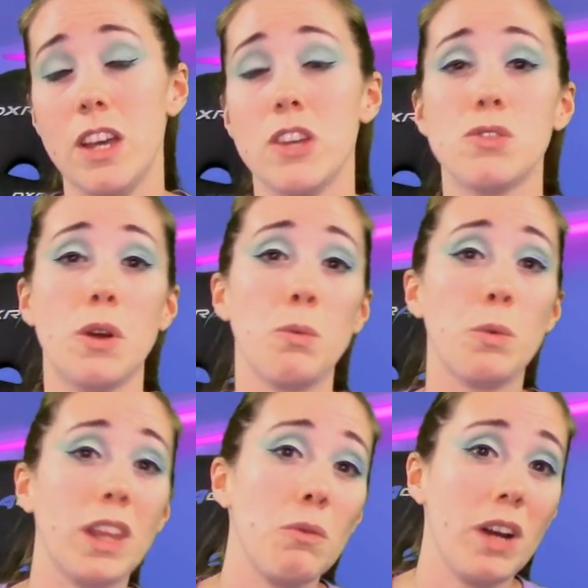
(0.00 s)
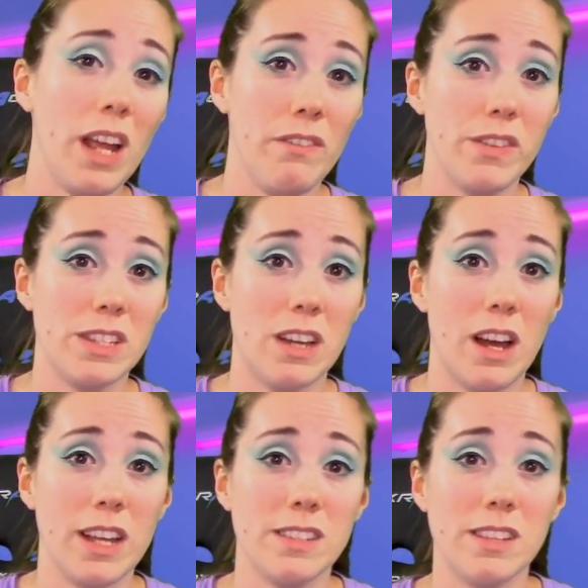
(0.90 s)
So I really want to
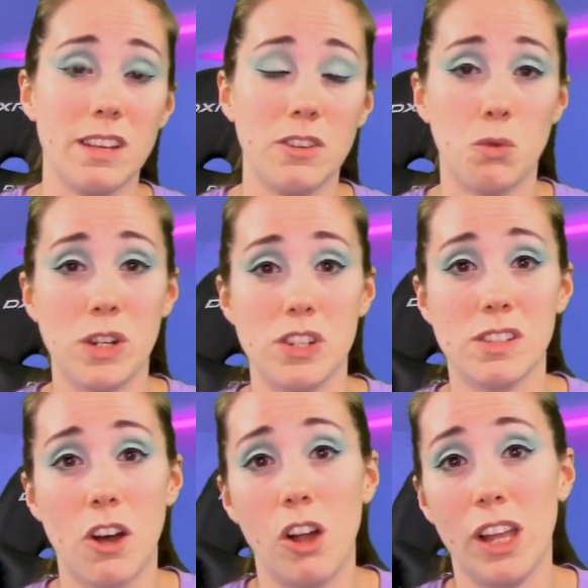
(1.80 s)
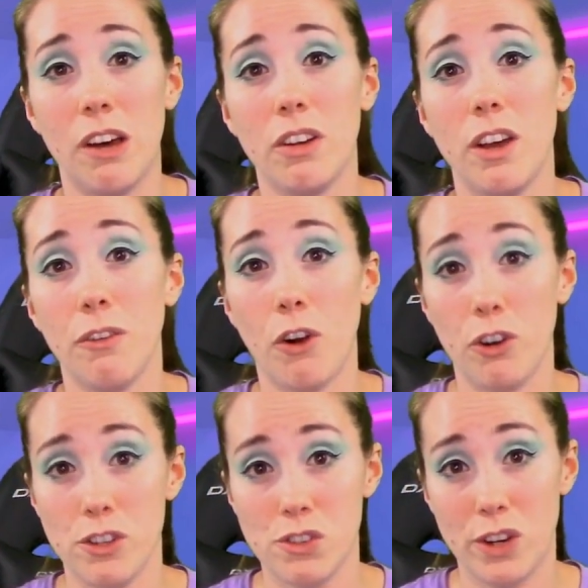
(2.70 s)
emphasize Twitch's call out of
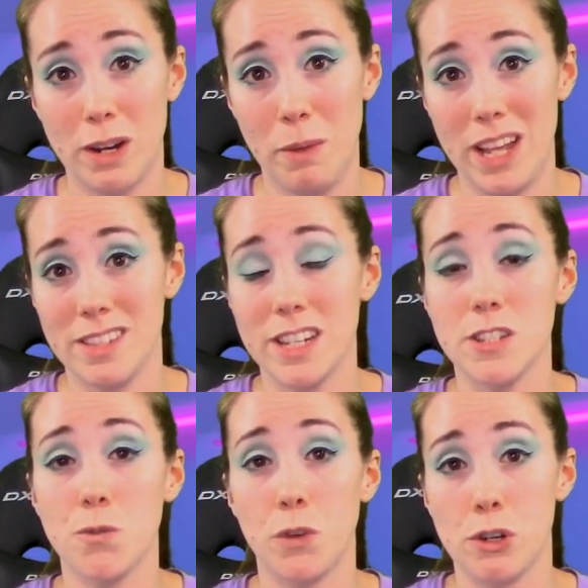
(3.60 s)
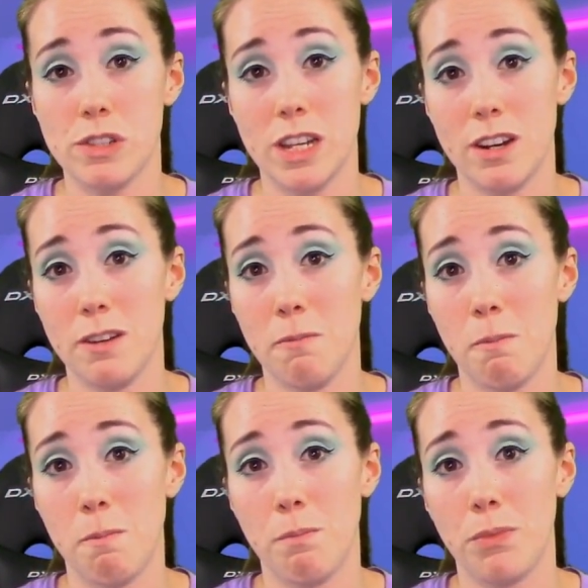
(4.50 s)
artist-grade pasties first here.
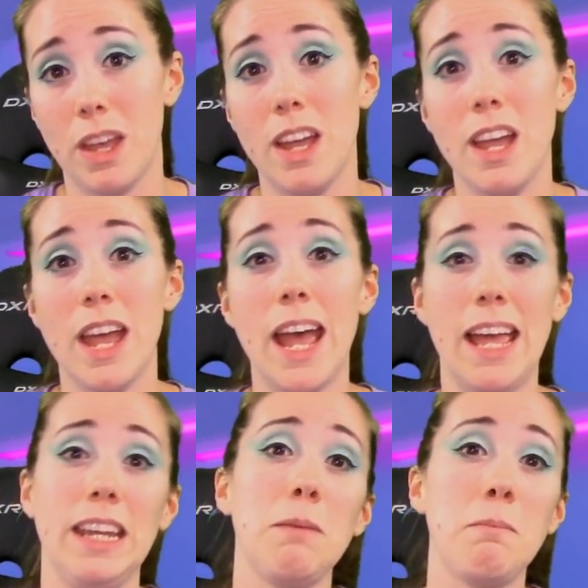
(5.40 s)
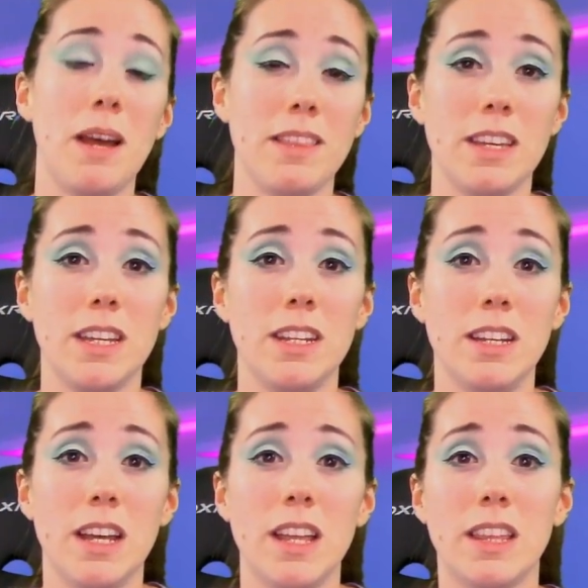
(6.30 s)
Any method
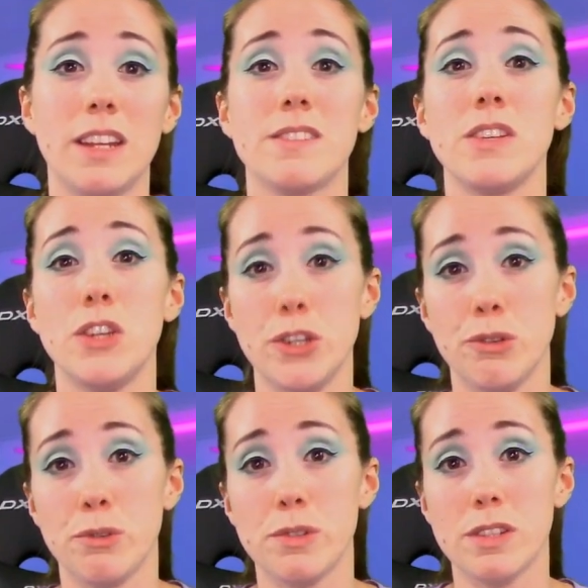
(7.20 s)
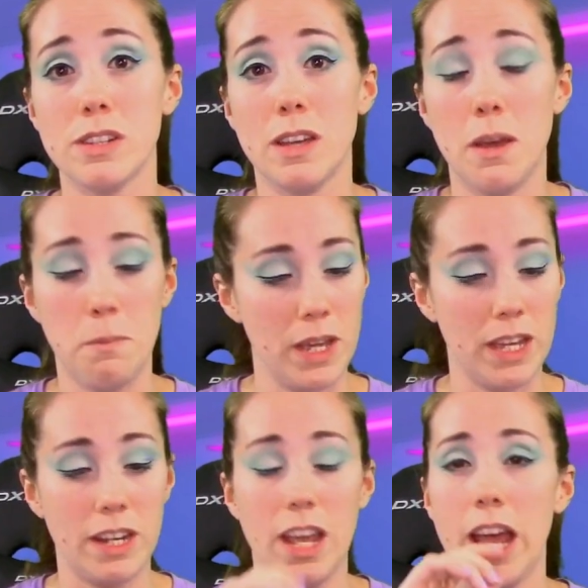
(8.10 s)
that is used, be
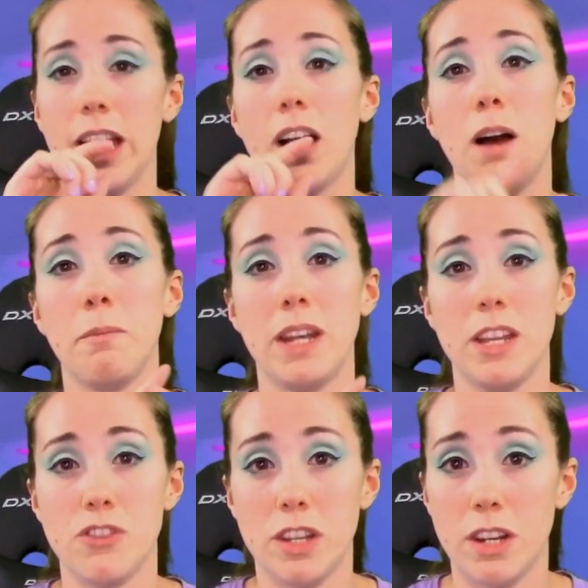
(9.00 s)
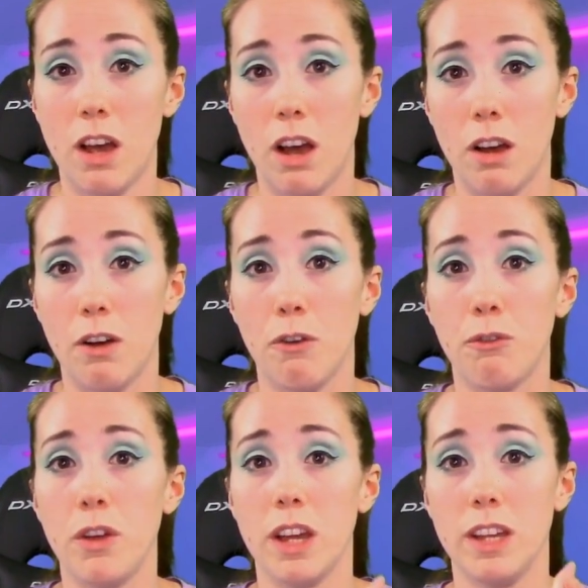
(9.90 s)
it a combination of
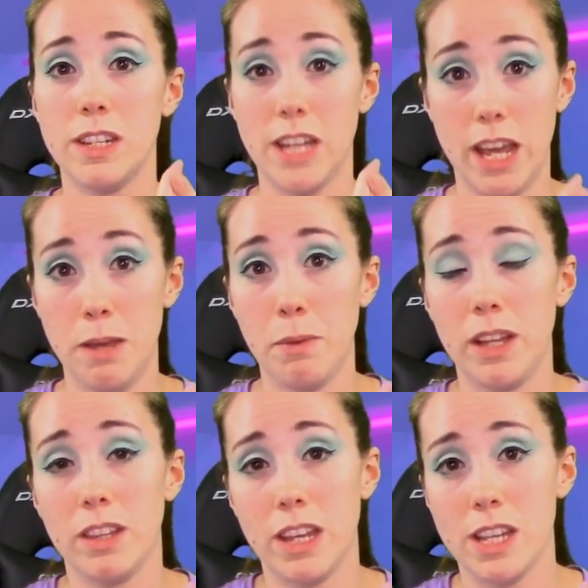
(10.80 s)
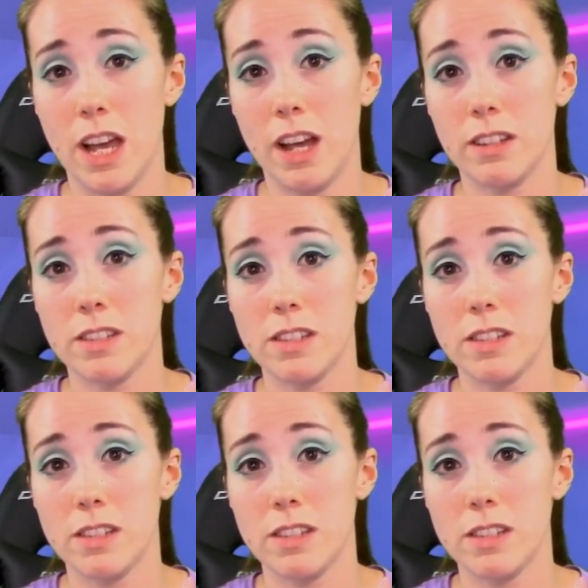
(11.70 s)
tape and latex,